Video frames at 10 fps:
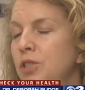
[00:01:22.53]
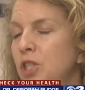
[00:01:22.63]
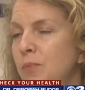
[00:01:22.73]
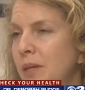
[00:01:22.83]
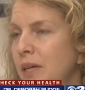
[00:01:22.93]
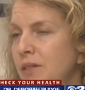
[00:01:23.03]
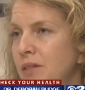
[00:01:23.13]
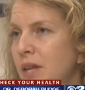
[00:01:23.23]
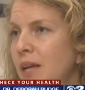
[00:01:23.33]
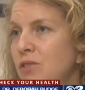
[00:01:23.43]
just
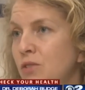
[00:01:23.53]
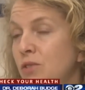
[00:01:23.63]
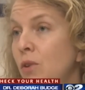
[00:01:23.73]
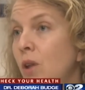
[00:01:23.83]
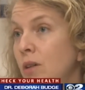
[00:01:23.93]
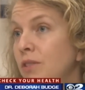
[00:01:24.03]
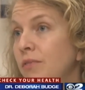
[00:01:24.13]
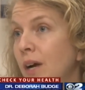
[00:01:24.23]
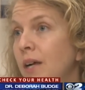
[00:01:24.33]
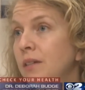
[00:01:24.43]
because it takes so long
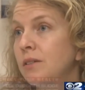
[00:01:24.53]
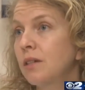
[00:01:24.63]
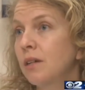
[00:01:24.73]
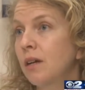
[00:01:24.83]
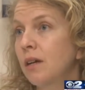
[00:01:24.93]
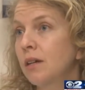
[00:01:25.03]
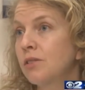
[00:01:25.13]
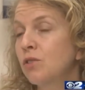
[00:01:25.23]
to find a,